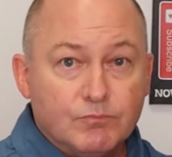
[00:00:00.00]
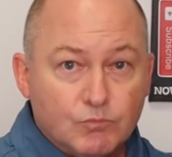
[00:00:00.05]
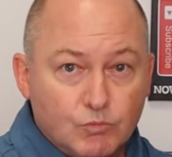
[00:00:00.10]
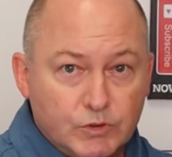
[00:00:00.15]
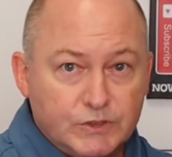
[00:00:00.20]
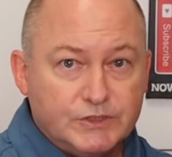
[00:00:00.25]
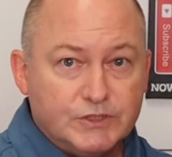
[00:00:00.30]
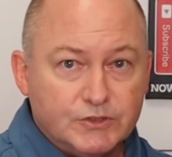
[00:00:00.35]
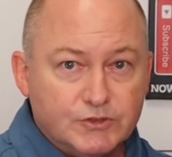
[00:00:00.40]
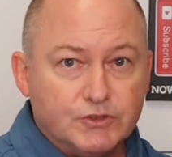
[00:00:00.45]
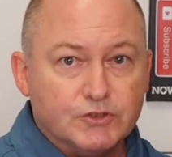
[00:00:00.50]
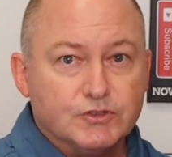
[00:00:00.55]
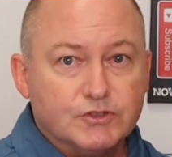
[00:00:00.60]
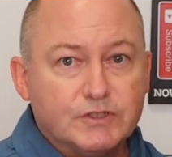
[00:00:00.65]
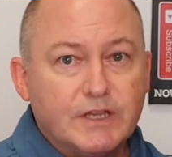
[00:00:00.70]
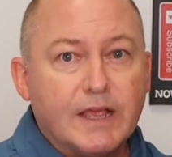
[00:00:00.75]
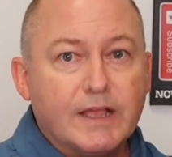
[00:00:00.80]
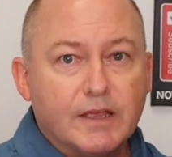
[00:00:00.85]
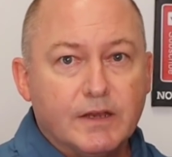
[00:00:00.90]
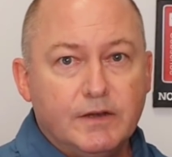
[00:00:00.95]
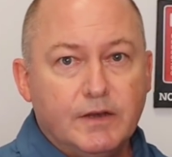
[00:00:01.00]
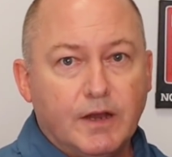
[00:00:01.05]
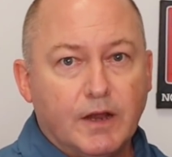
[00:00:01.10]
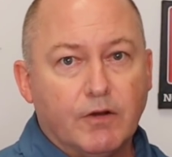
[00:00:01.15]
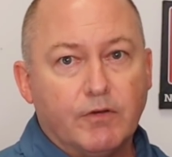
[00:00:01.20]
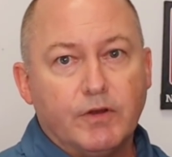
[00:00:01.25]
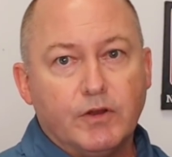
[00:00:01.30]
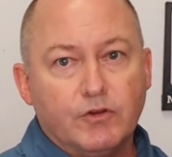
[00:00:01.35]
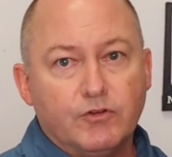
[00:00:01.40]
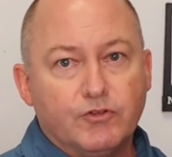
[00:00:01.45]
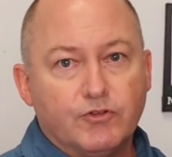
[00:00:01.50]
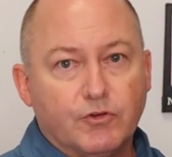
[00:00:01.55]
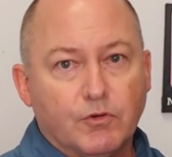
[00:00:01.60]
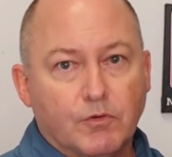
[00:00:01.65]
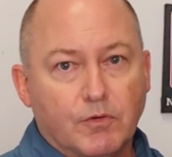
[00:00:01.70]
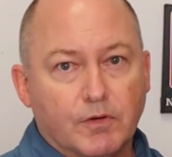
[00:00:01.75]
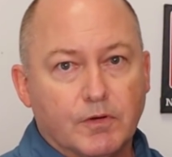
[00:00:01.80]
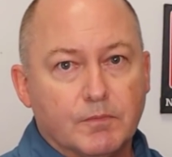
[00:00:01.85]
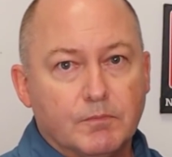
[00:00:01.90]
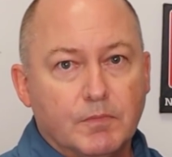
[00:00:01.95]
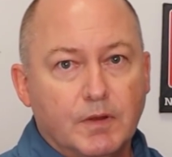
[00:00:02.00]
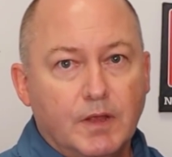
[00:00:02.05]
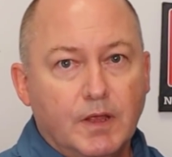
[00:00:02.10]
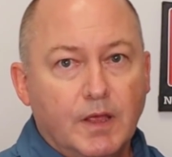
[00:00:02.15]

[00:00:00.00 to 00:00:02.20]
which is your secondary insurer.